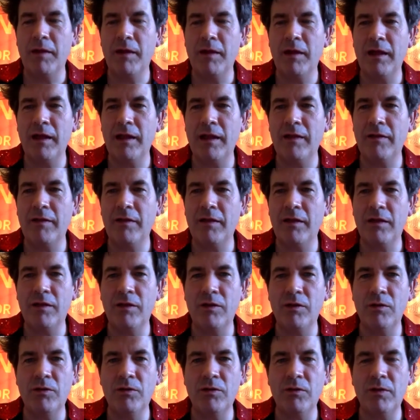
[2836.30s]
And
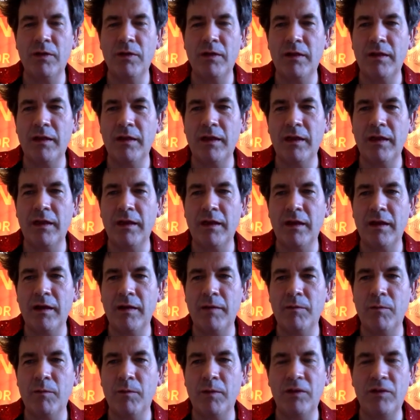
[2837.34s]
you're doing
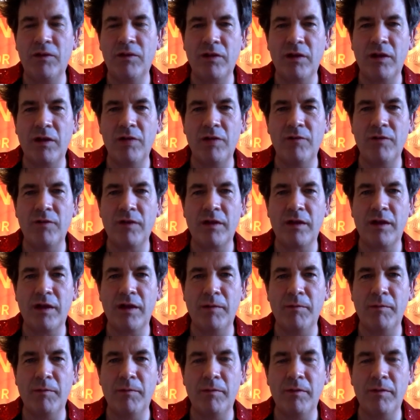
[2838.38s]
the We Shall
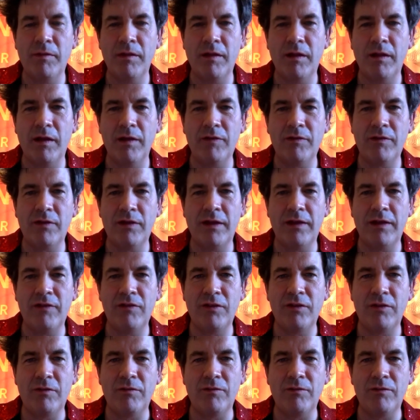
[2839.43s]
Overcome
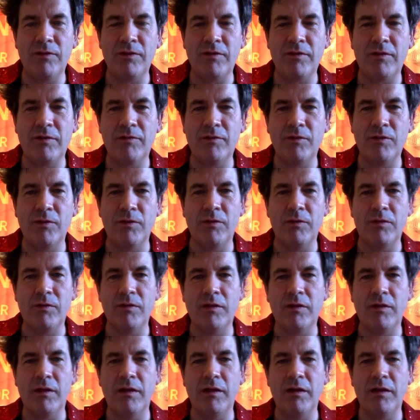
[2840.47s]
Isolation Festival
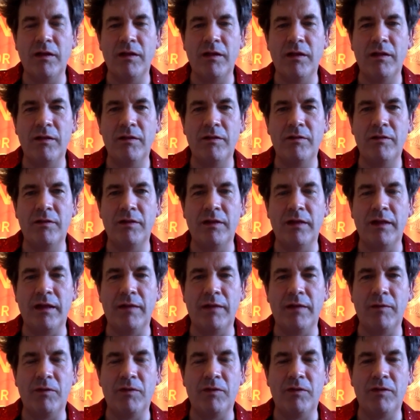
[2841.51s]
today,
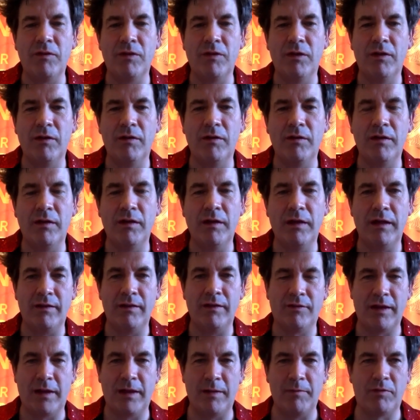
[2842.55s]
which is on at the
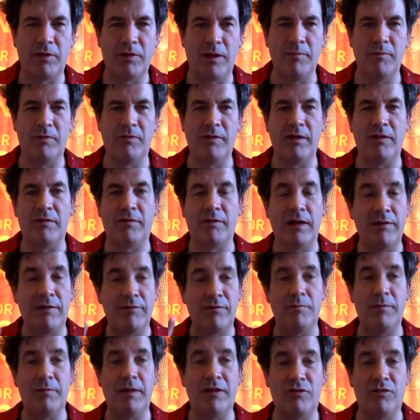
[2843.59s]
same time as this. I
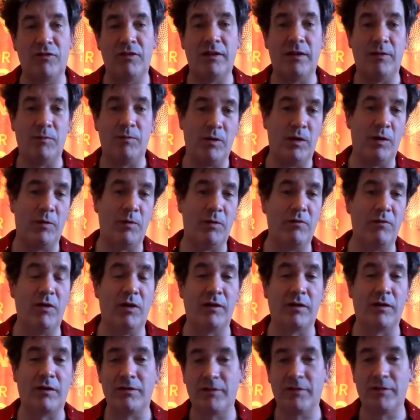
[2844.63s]
haven't mentioned it while we're
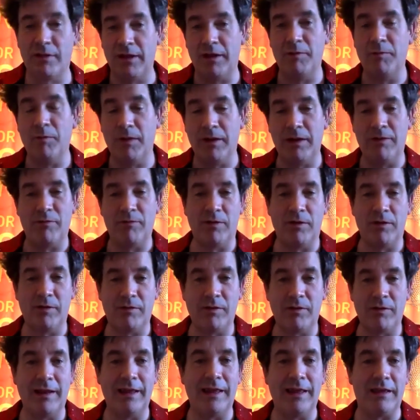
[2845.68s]
on because I didn't want everyone
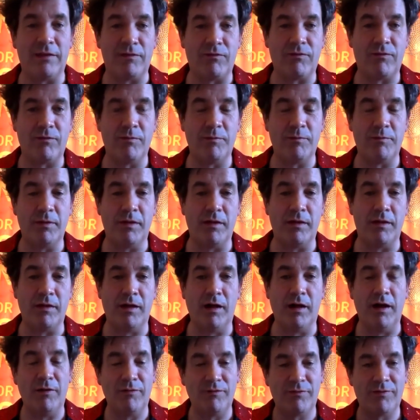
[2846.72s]
to leave. But
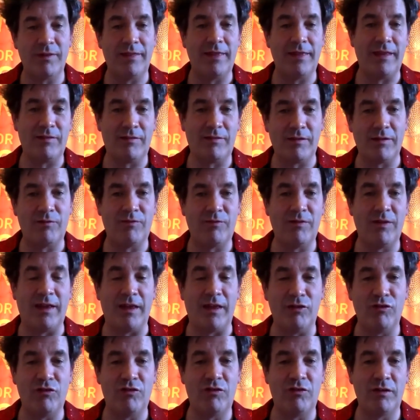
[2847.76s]
after this has
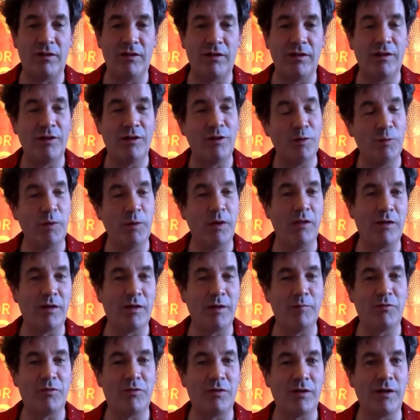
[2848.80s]
finished, you're
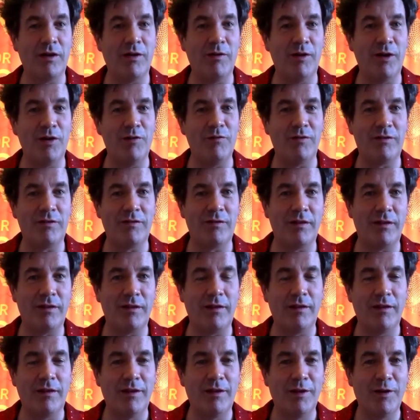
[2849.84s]
welcome to go over to
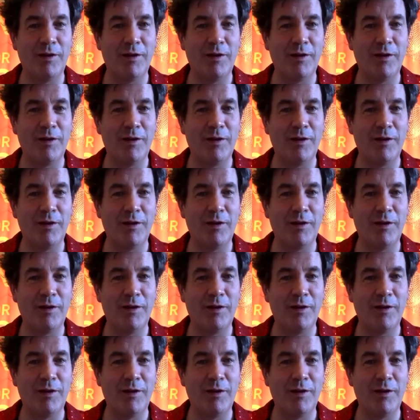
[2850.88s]
the